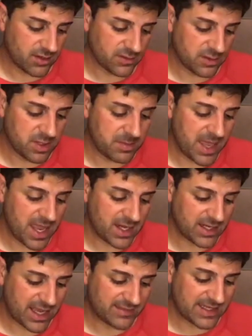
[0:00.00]
to be
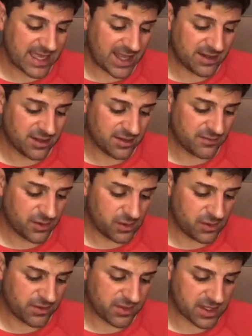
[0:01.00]
made at the end of
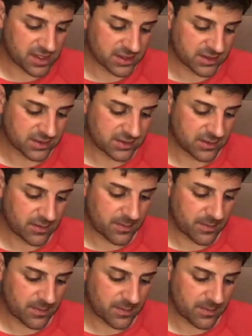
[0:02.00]
all things?